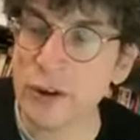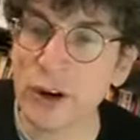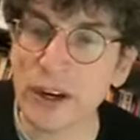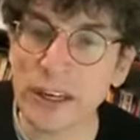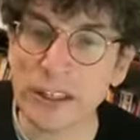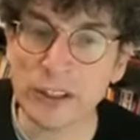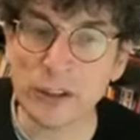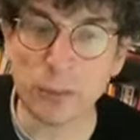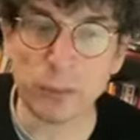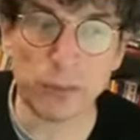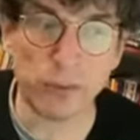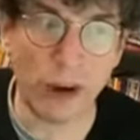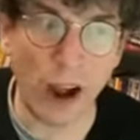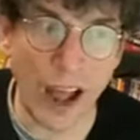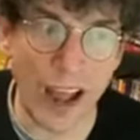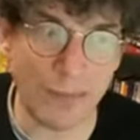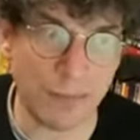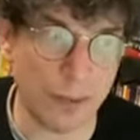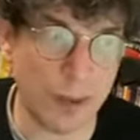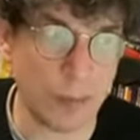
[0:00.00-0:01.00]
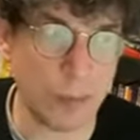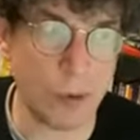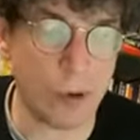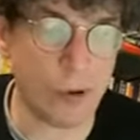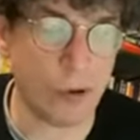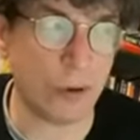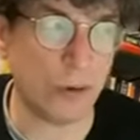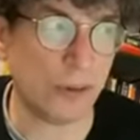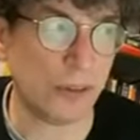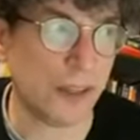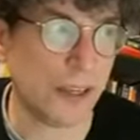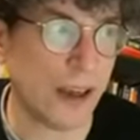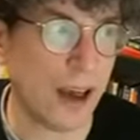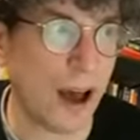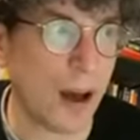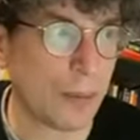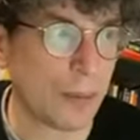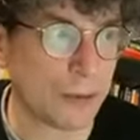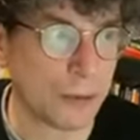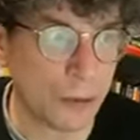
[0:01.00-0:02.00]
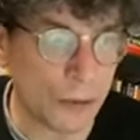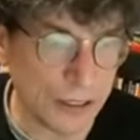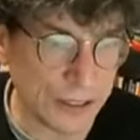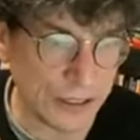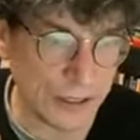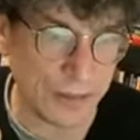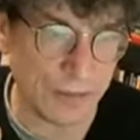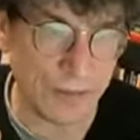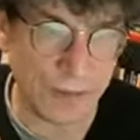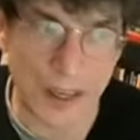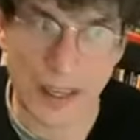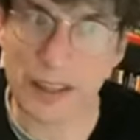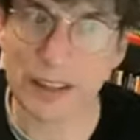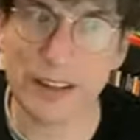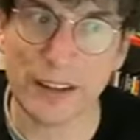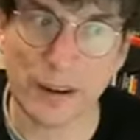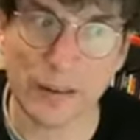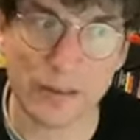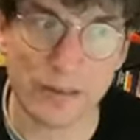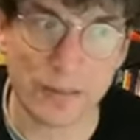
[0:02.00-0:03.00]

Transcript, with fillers: you're going to deprive people the opportunity to feed their